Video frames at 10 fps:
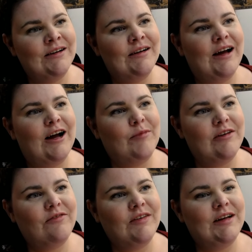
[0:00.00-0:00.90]
How am I
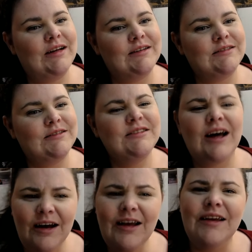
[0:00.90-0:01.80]
feeling?
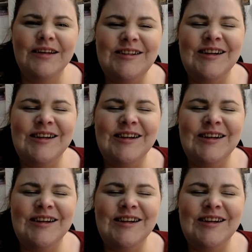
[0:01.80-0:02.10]
Tired.